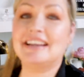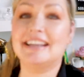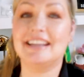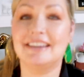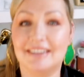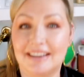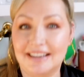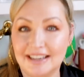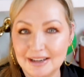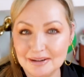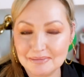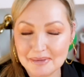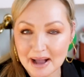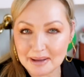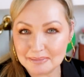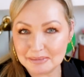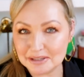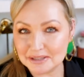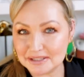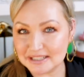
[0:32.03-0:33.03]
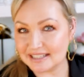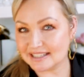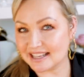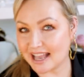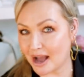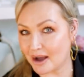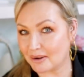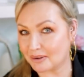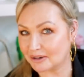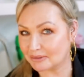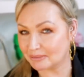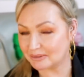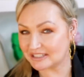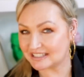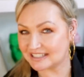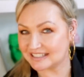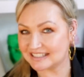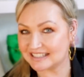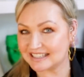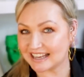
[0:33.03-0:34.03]
Hello, my beauties. How are we
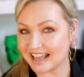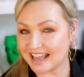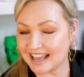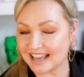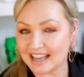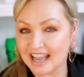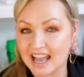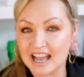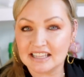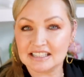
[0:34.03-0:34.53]
today?